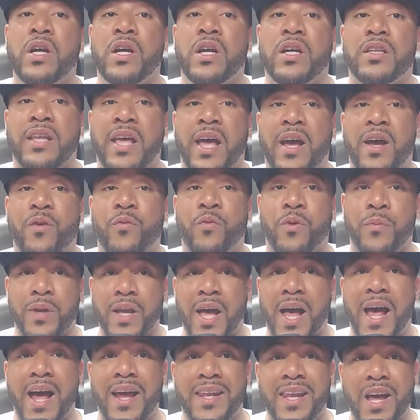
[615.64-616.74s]
that were
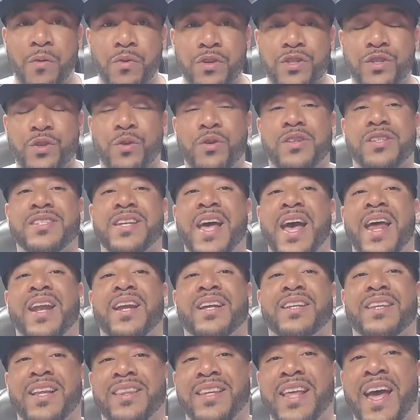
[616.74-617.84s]
behind that were so
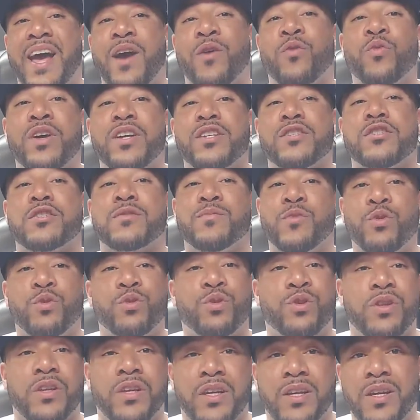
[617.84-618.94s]
ecstatic that that went
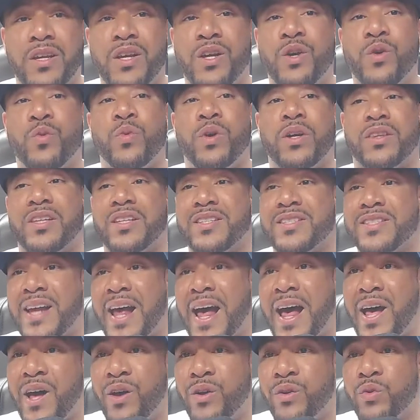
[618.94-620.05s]
smoothly with the
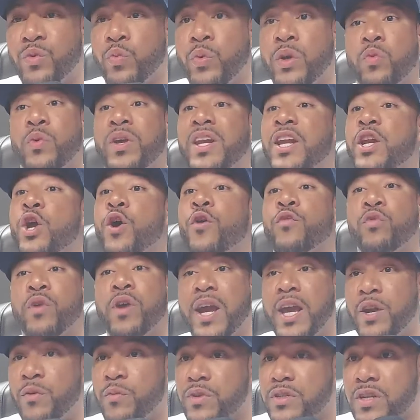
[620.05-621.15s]
sound. With we didn't know if
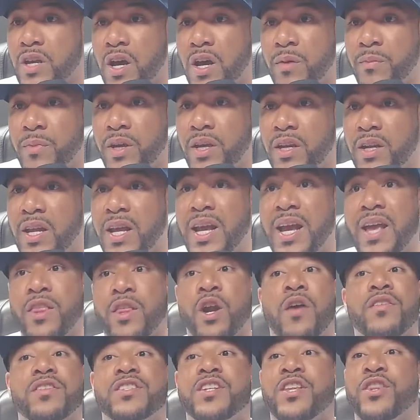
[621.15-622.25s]
rain was coming, and then
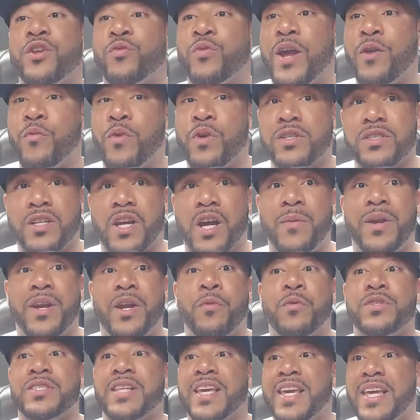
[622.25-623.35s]
all of a sudden the rain wasn't coming. It
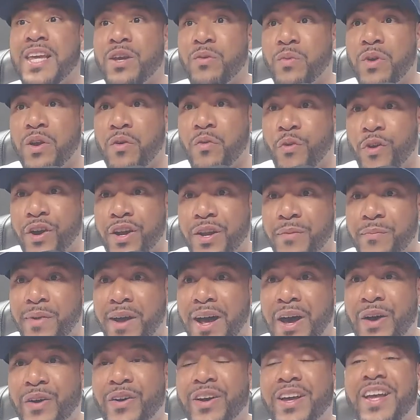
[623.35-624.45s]
was the heat we were worried
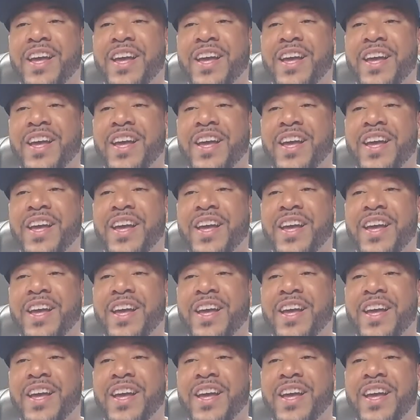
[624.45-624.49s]
about.